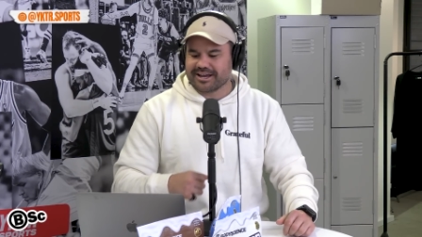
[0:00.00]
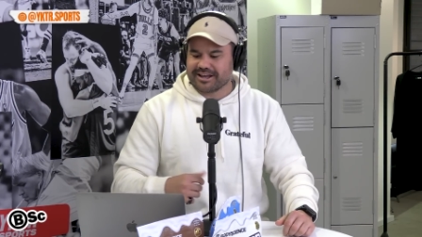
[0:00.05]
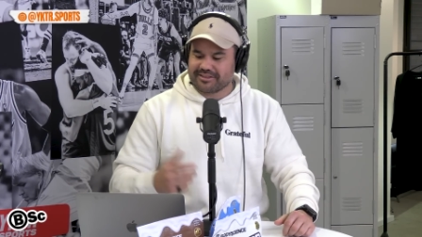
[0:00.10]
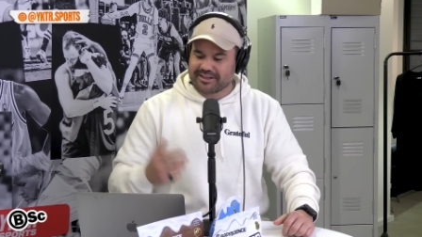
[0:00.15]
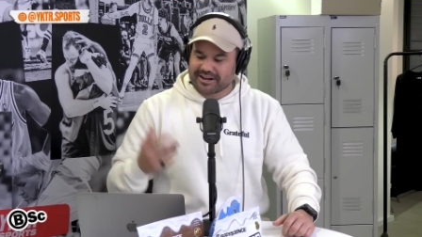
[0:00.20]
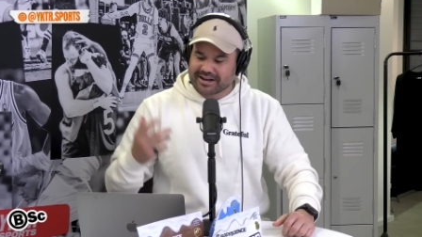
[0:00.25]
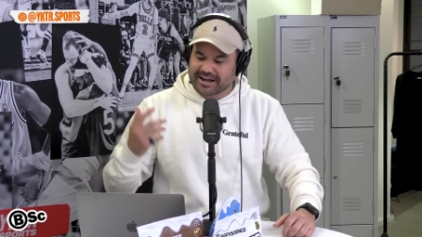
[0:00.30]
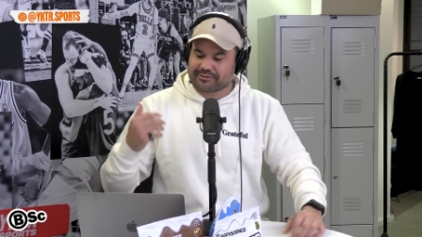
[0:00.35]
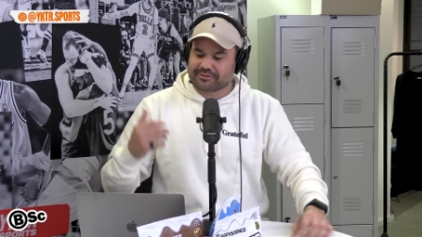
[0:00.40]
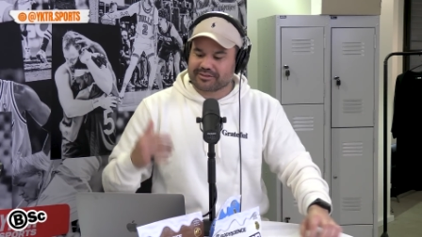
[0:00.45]
And
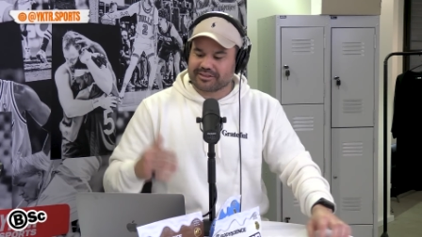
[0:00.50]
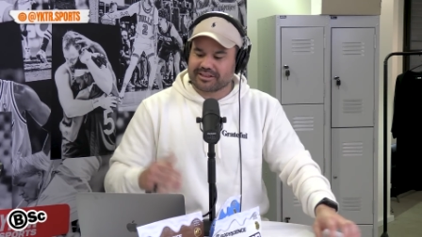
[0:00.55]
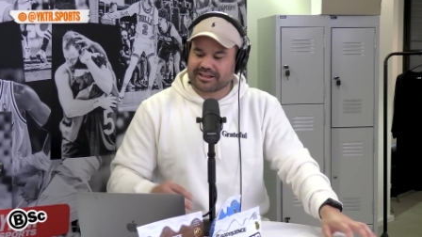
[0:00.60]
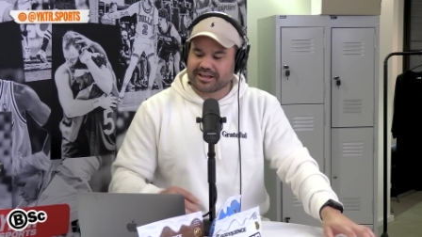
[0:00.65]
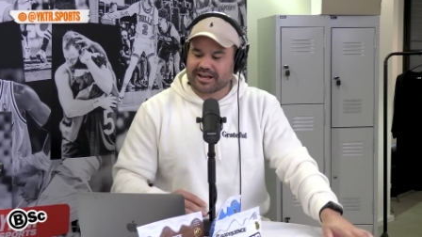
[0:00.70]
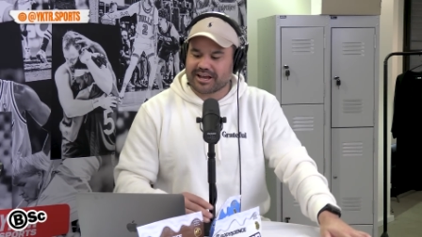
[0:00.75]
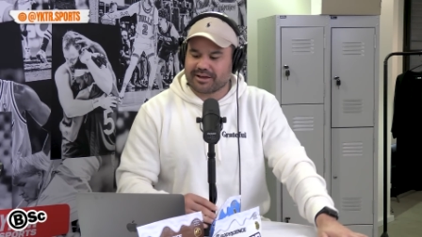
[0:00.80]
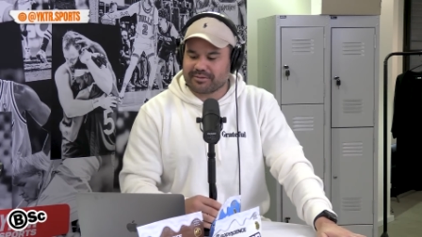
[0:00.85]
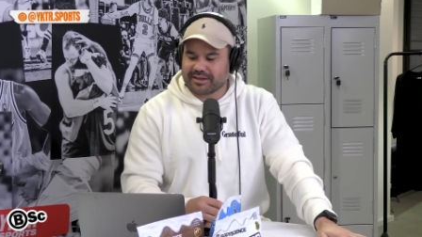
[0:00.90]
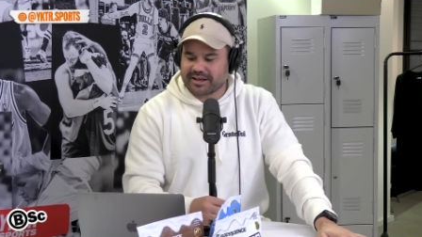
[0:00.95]
then after the
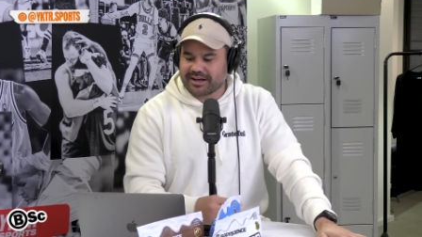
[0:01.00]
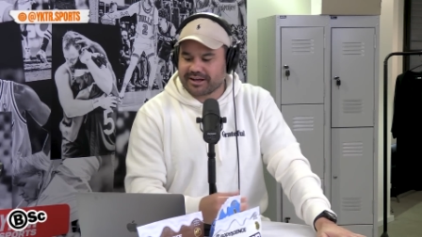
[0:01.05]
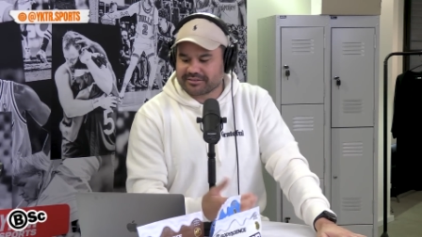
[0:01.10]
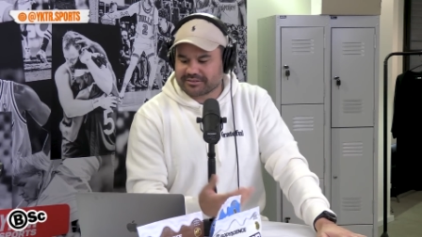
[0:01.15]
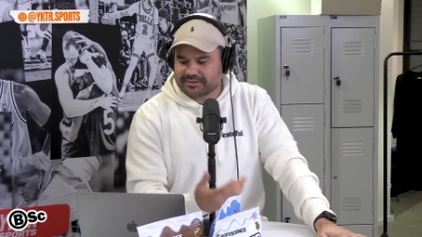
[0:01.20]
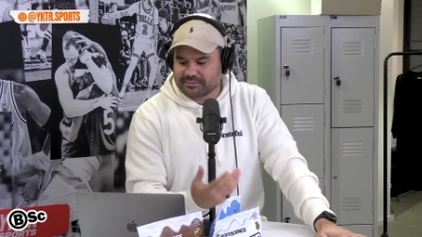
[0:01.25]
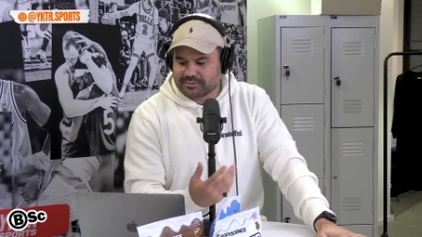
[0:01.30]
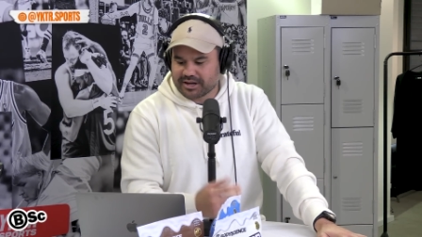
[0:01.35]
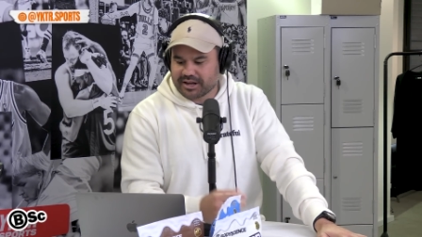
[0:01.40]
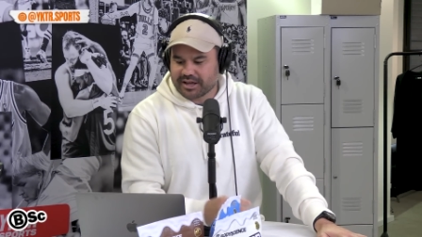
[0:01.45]
game, they asked
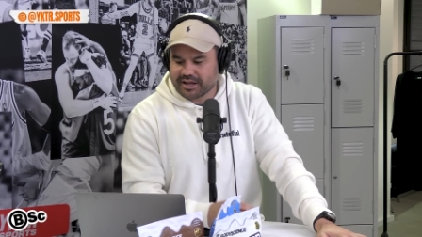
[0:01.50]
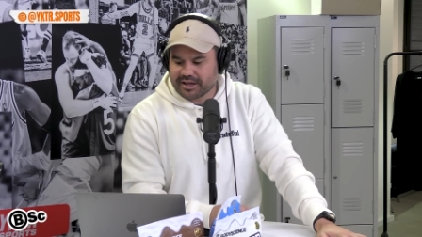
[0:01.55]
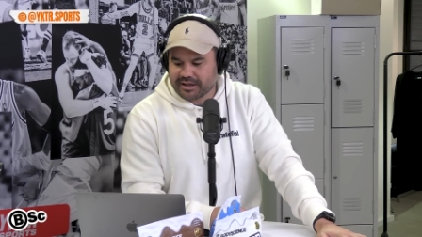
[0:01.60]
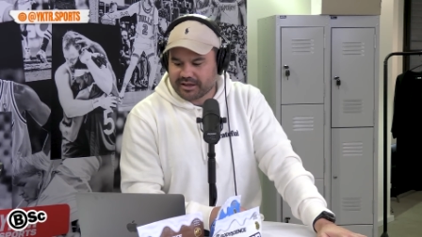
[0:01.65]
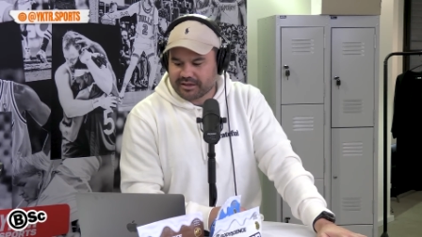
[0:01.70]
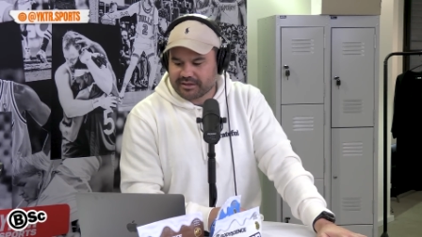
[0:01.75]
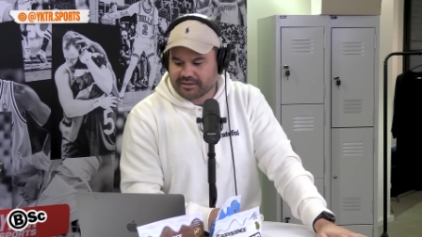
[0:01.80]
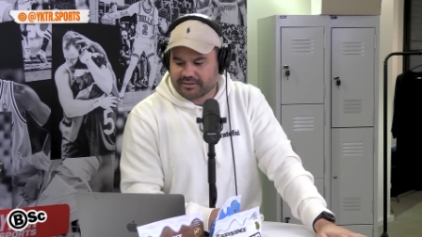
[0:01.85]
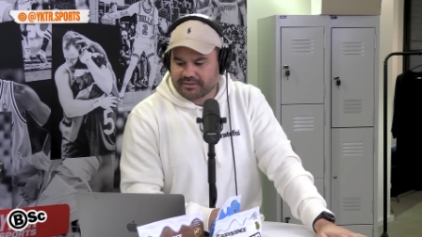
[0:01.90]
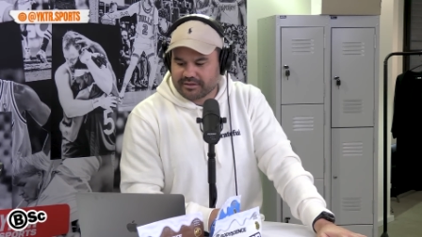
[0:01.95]
him,
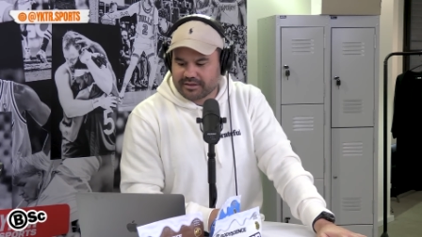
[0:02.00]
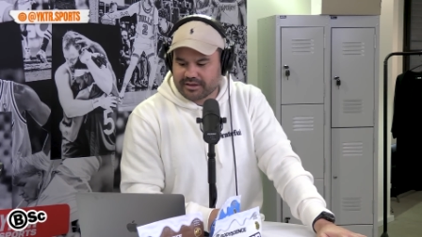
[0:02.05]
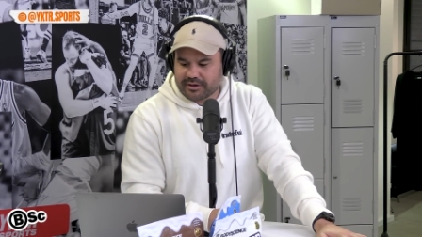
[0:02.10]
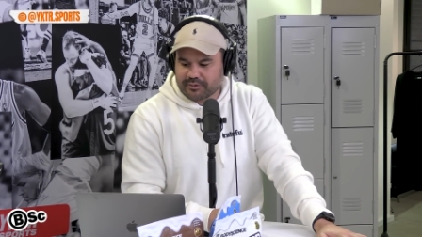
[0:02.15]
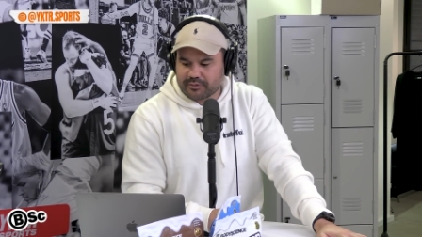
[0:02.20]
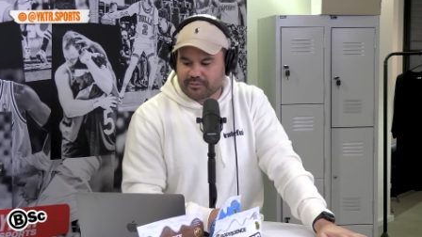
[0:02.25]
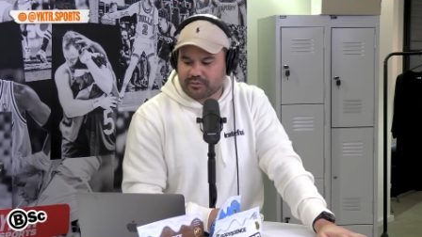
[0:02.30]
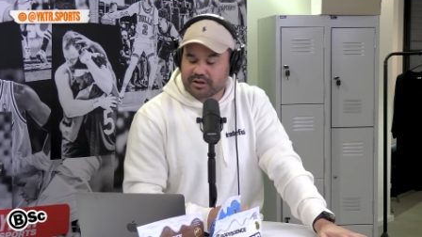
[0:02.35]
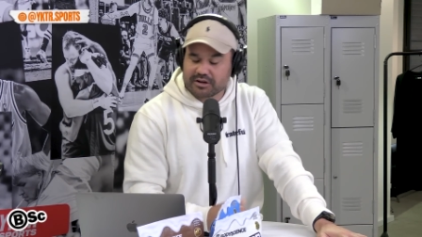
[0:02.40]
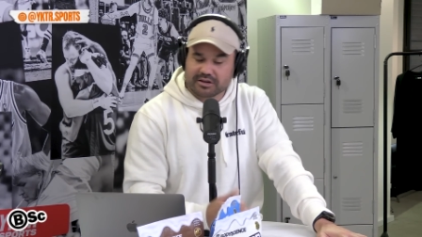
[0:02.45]
how
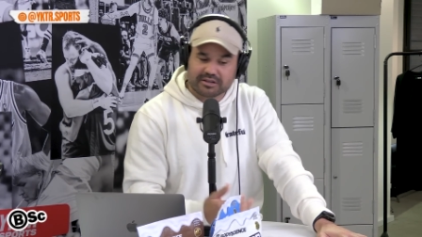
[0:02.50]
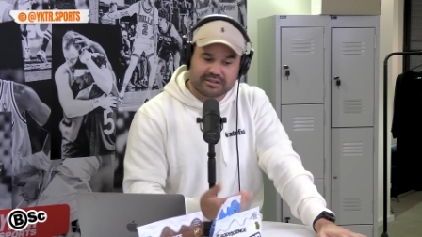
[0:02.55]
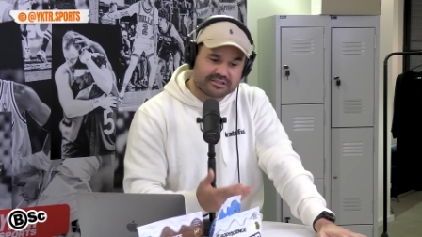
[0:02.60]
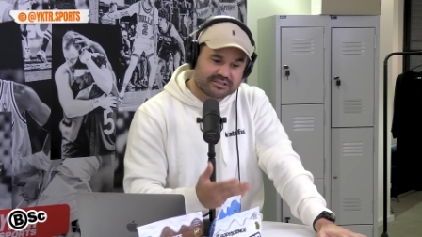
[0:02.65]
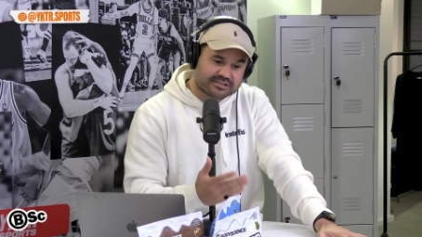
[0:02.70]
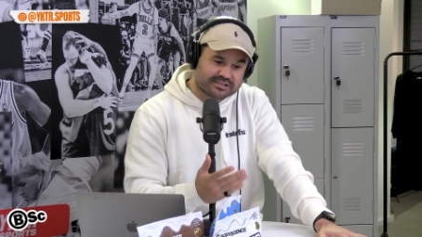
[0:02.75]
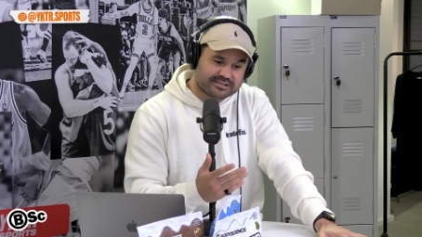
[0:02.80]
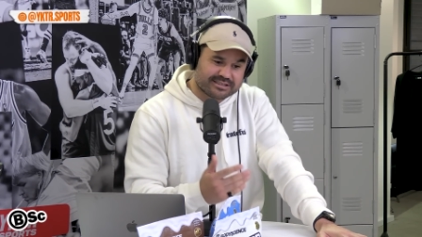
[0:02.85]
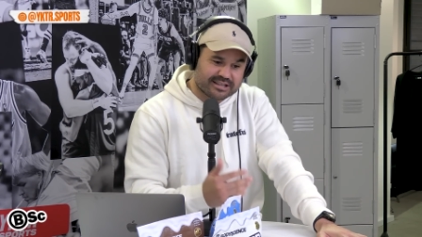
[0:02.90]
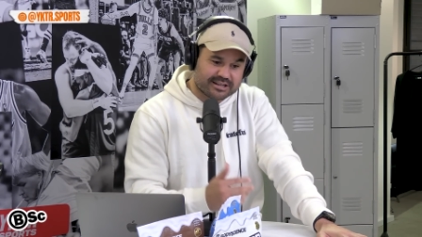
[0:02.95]
he felt. And he
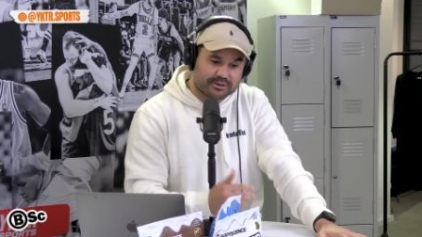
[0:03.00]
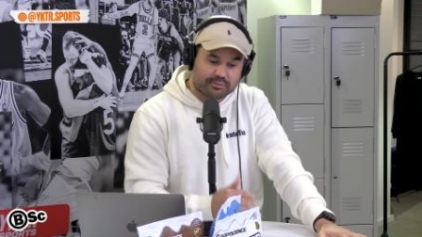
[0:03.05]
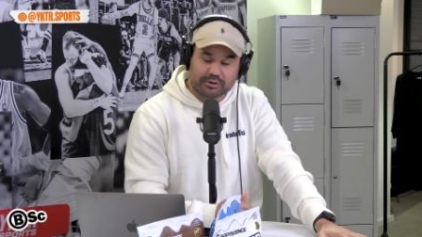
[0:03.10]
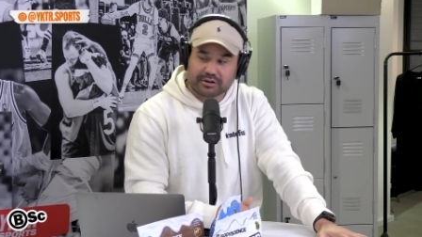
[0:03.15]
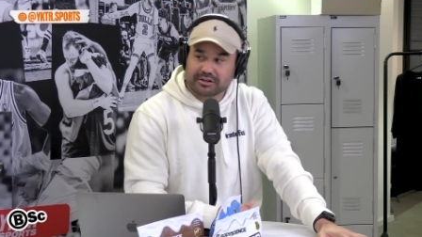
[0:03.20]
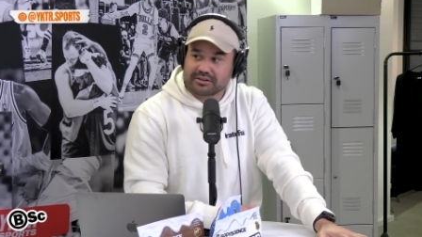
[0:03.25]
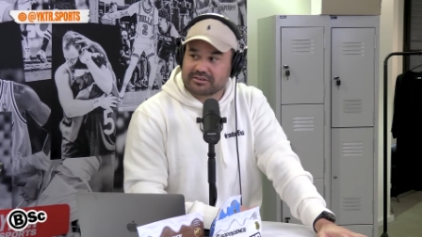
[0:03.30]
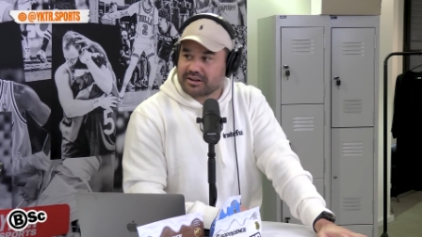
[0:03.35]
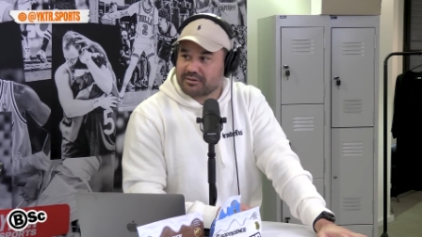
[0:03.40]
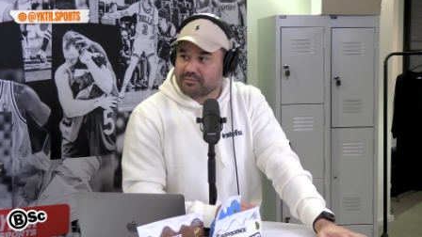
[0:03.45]
just said he
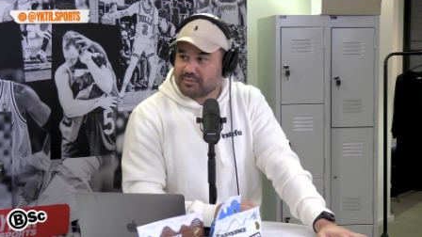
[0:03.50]
wanted to send a